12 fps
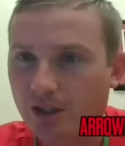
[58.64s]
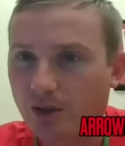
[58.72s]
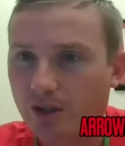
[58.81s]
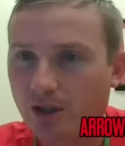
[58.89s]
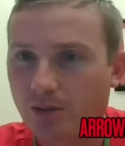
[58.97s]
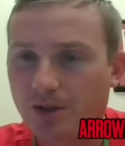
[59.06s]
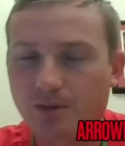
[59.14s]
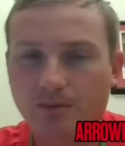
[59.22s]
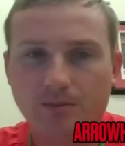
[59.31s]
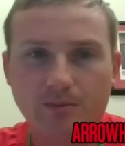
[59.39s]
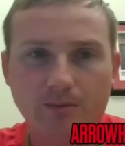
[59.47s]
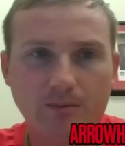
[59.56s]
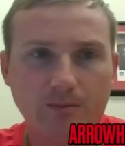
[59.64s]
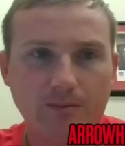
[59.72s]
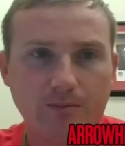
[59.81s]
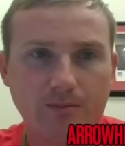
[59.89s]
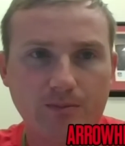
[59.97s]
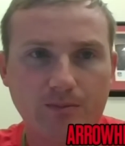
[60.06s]
Go ahead, Herbie.
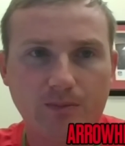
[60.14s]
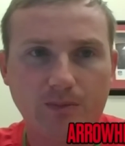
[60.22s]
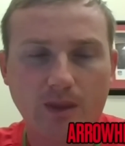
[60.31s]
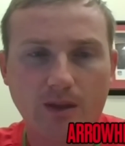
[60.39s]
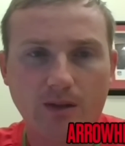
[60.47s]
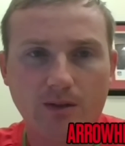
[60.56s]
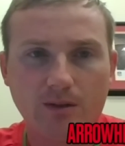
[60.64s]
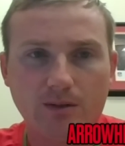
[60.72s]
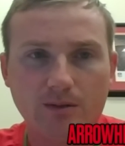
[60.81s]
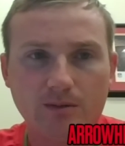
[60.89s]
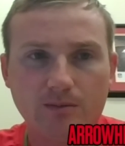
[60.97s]
Hey, Coach.